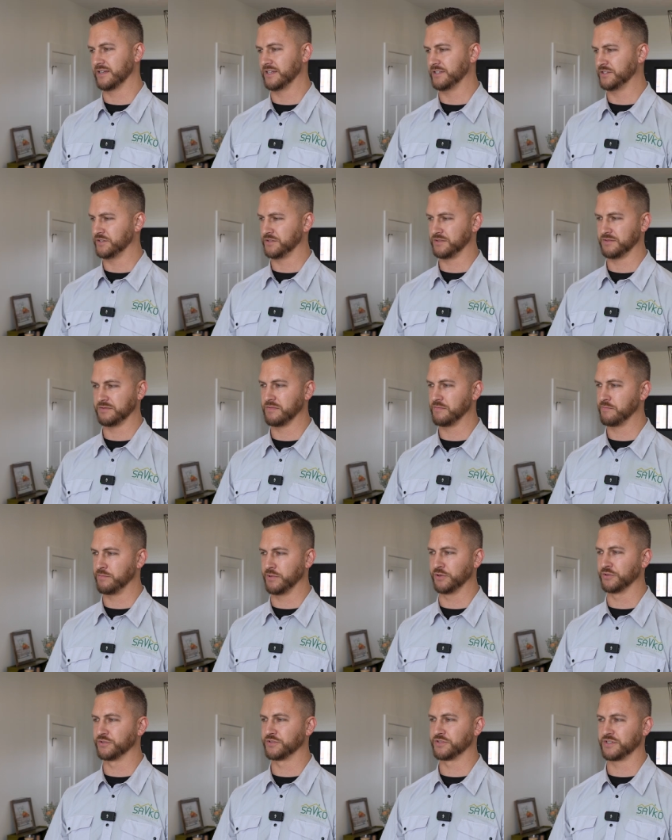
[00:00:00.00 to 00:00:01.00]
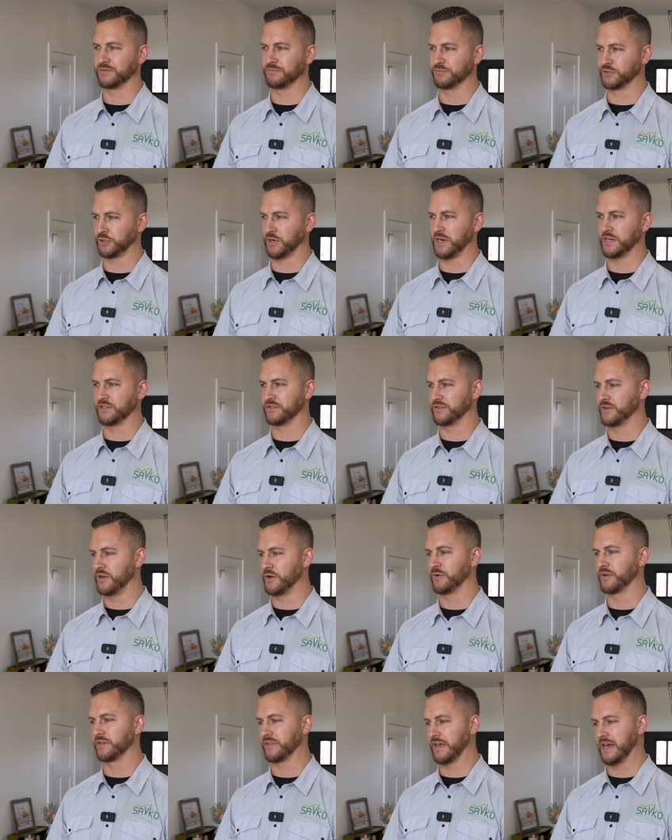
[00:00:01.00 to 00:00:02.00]
it just builds some trust
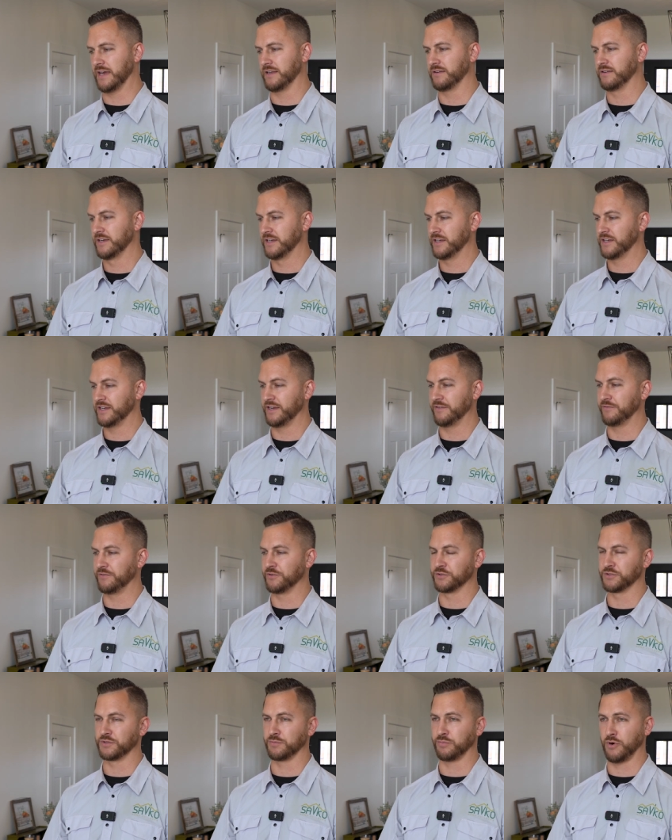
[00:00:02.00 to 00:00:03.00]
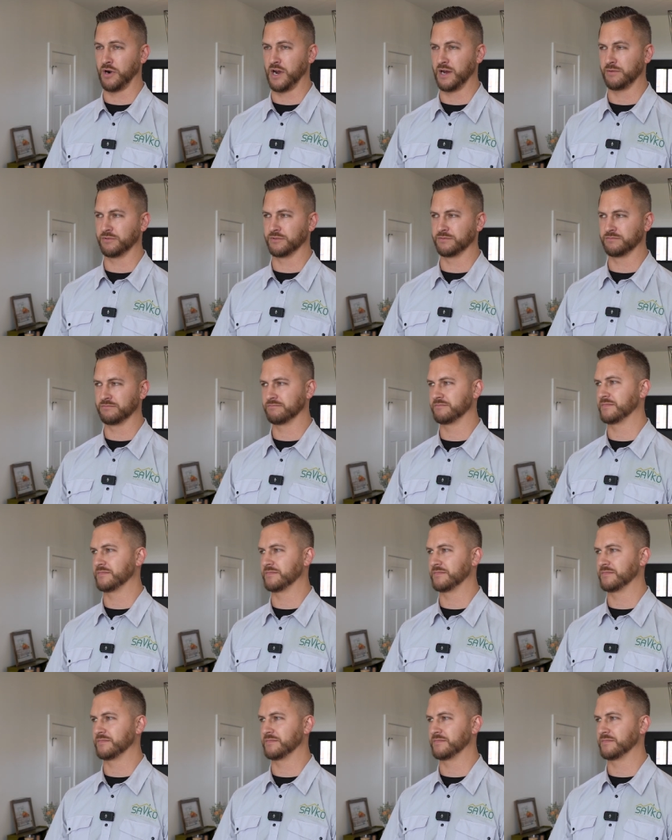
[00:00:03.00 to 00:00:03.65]
knowing that if there's a problem,